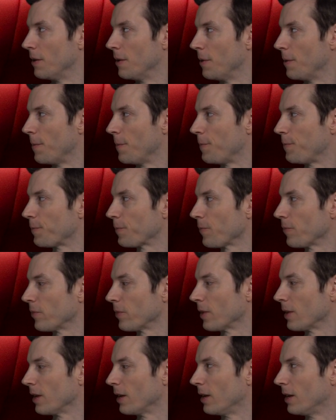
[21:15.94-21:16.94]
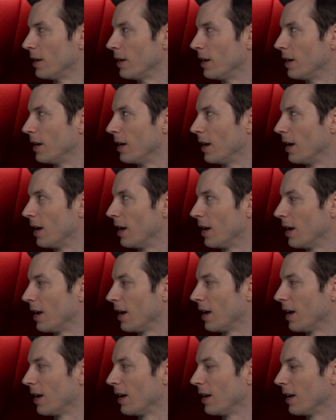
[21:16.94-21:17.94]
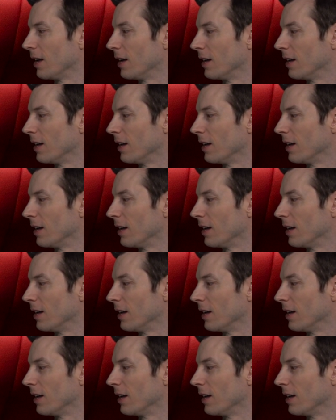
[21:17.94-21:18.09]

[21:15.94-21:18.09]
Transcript: No words are spoken by the person on screen.